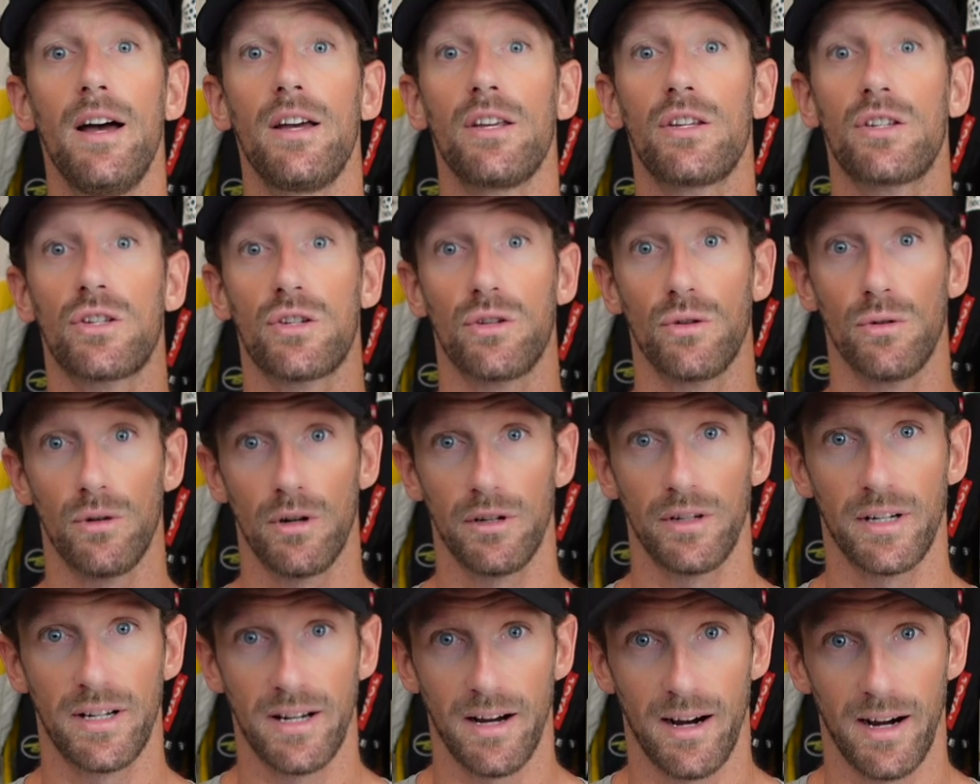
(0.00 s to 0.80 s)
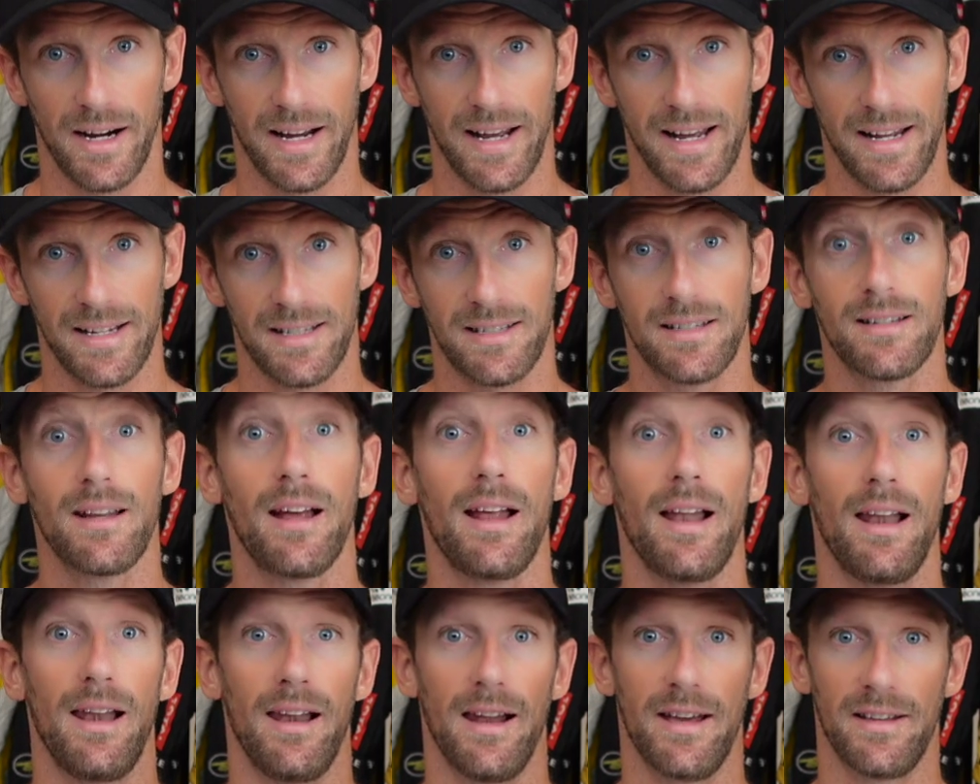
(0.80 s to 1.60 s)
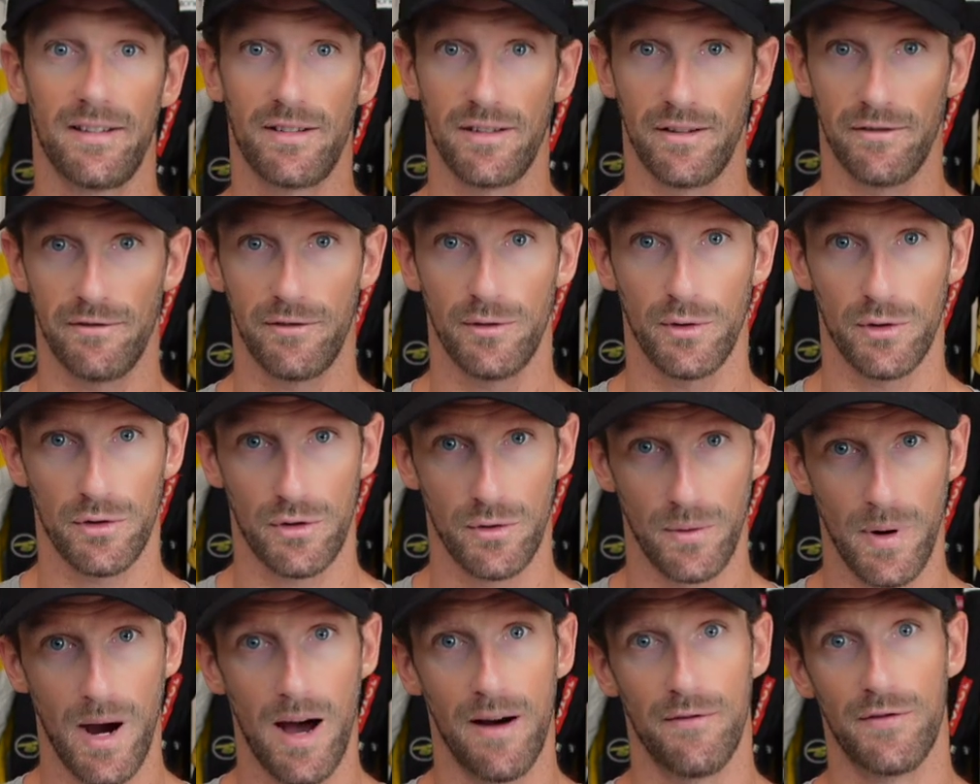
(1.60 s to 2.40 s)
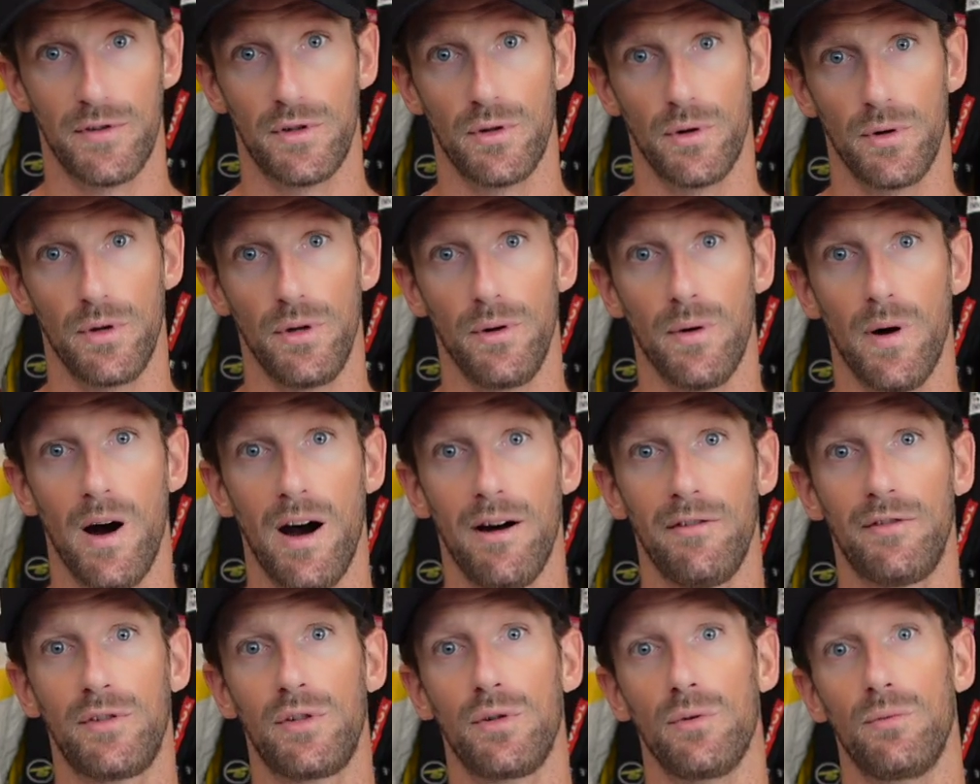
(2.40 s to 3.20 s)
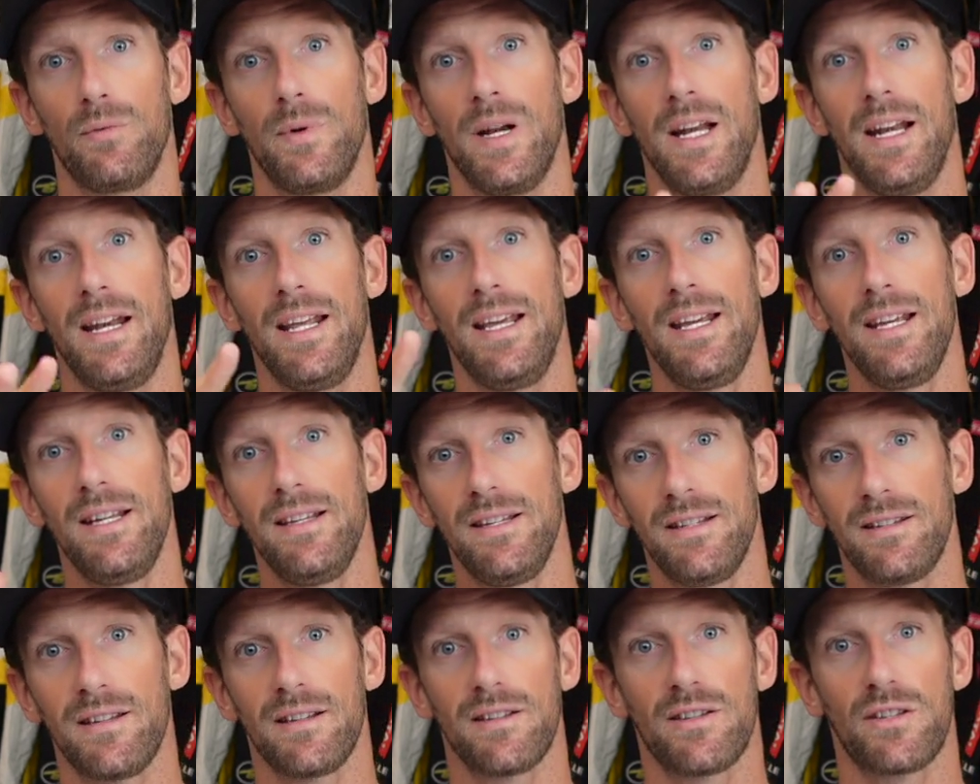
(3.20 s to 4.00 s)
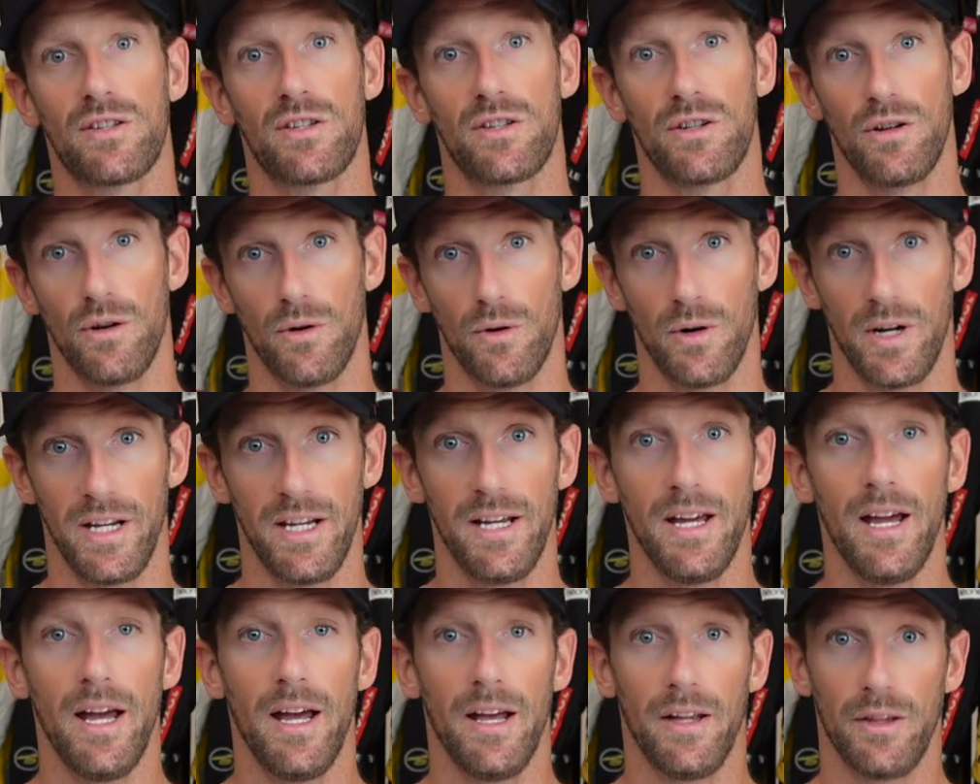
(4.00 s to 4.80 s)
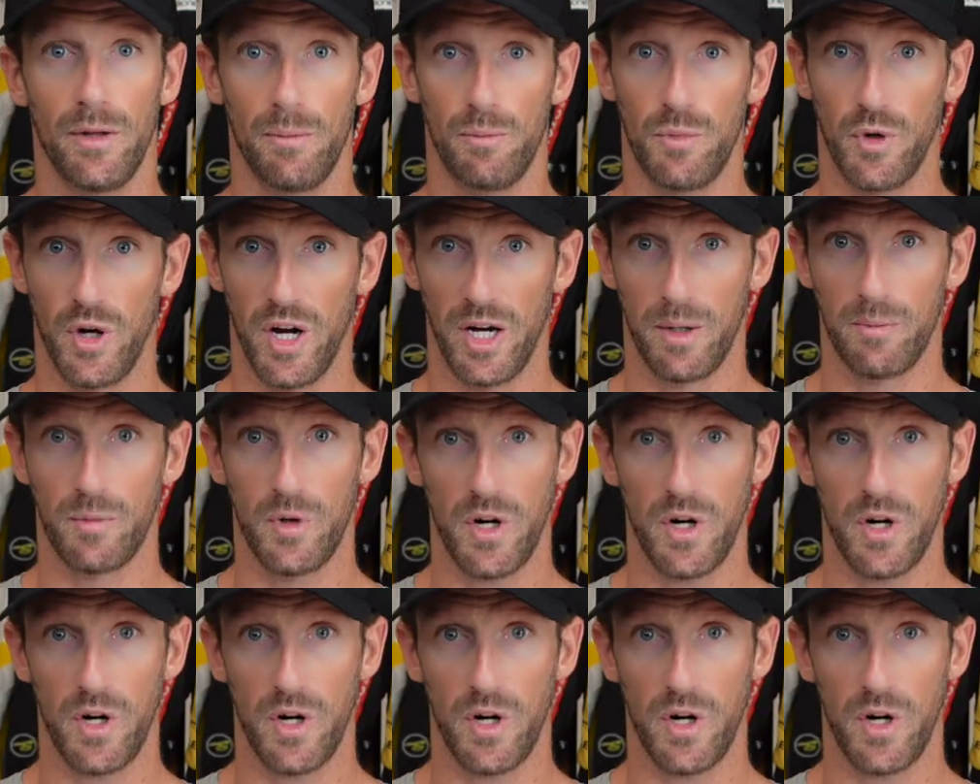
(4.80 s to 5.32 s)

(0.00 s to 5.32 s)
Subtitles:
Slower the car gets, less downforce you have. So you have to release slowly the brake